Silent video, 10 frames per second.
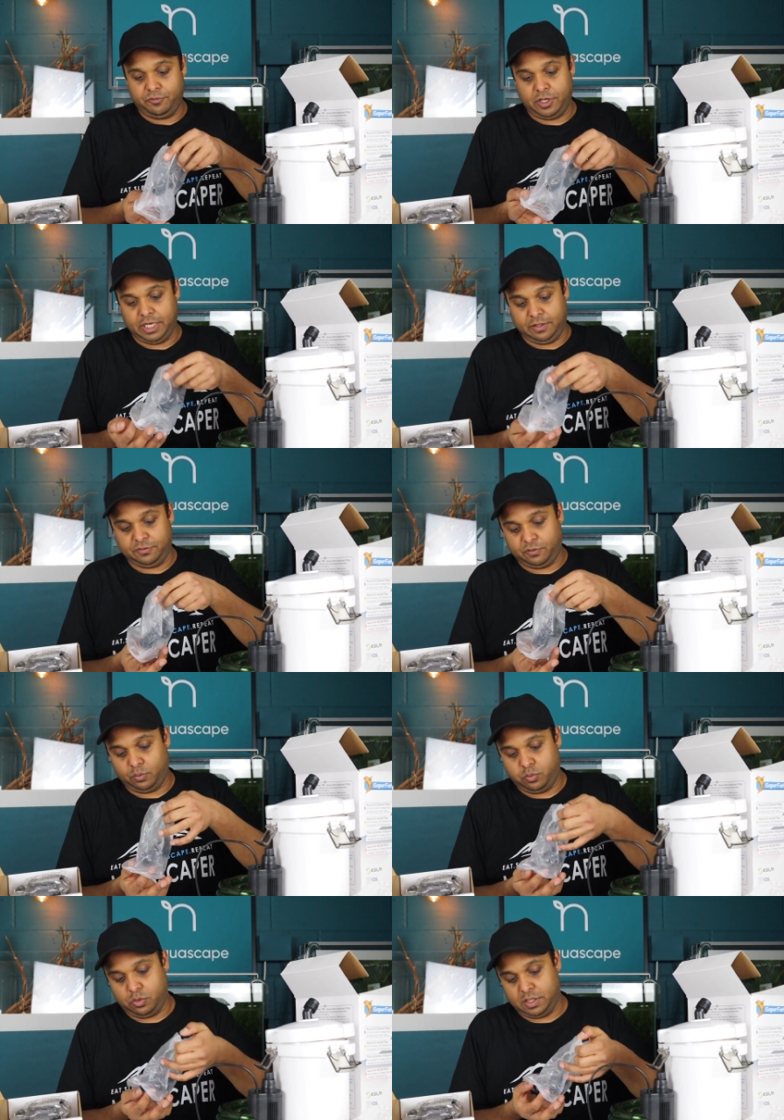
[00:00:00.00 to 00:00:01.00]
Right,
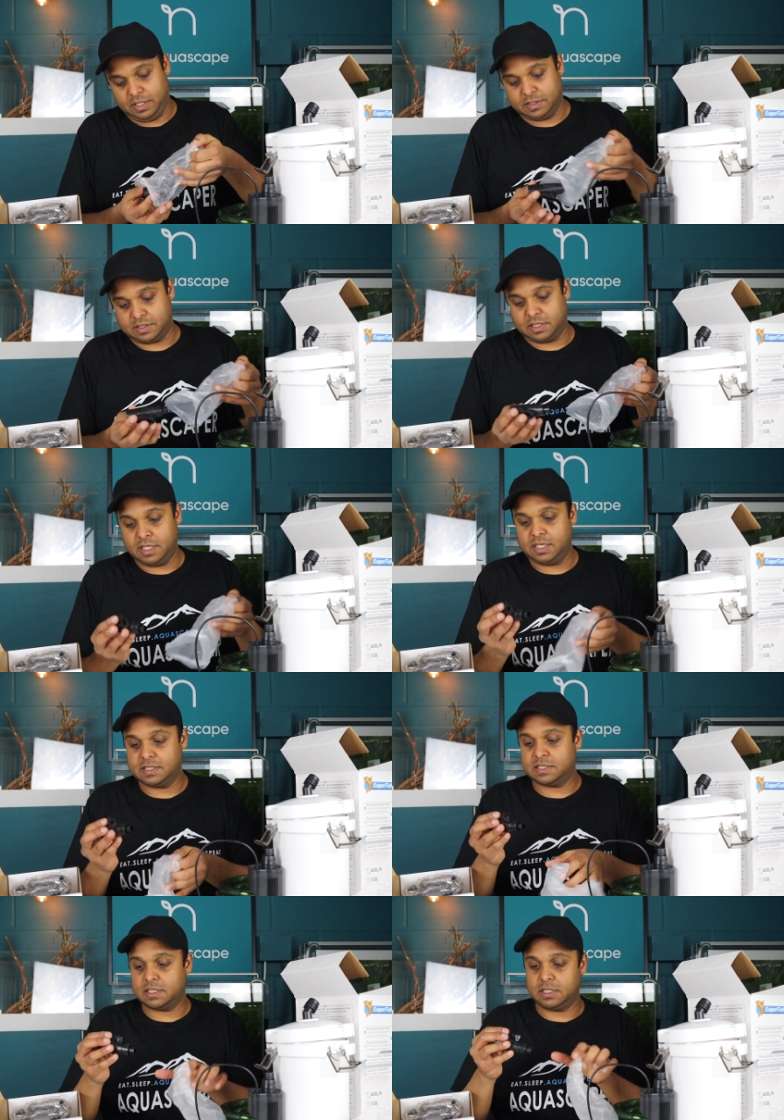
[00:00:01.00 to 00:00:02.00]
what is
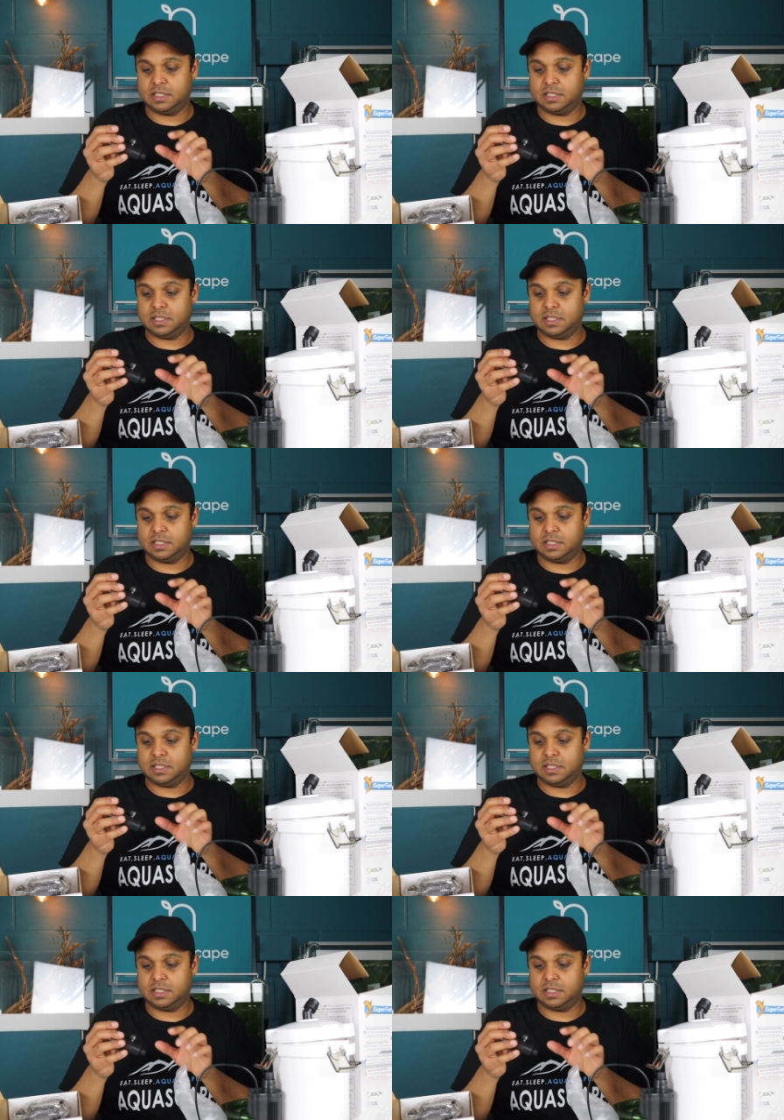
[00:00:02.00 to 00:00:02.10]
this?